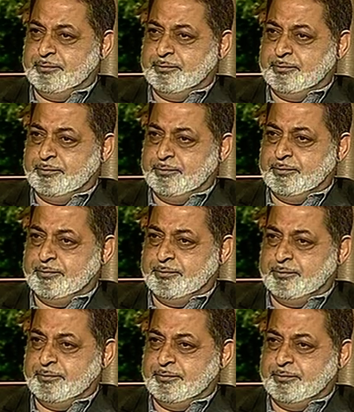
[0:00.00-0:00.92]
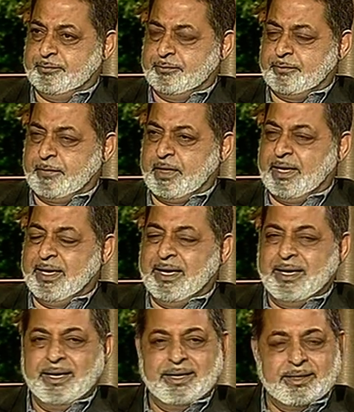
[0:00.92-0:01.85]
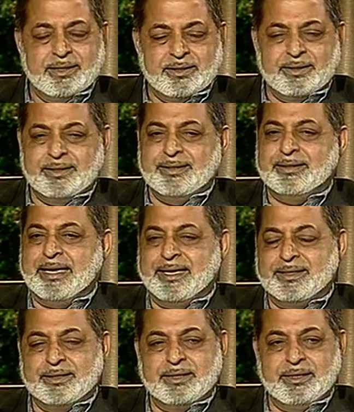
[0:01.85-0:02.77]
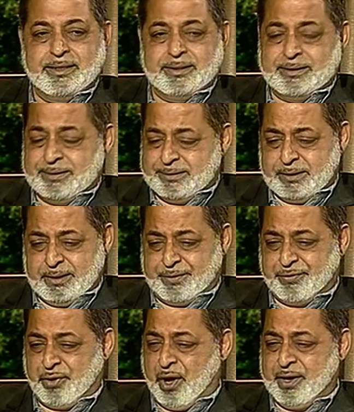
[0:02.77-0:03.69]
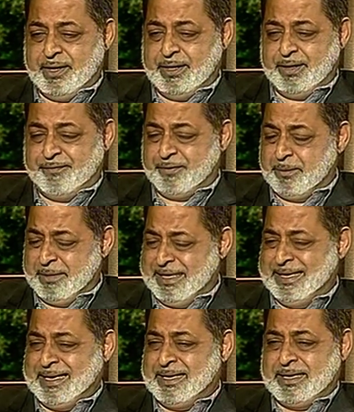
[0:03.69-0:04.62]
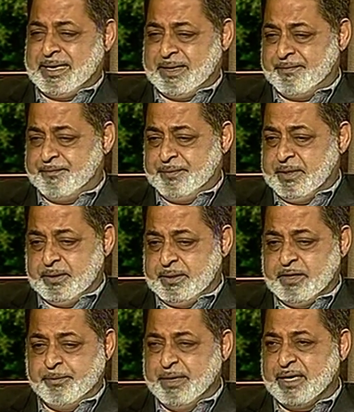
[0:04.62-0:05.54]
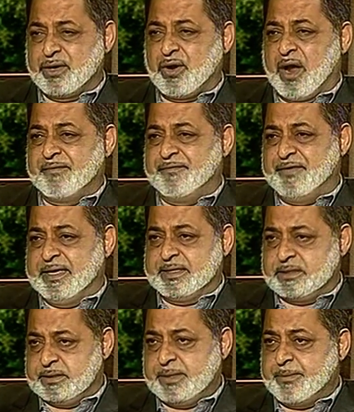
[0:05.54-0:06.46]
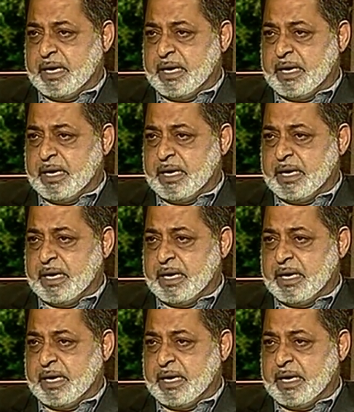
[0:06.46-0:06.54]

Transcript: did you leave India? that is thorny for me. I, there, there, have been conflicts in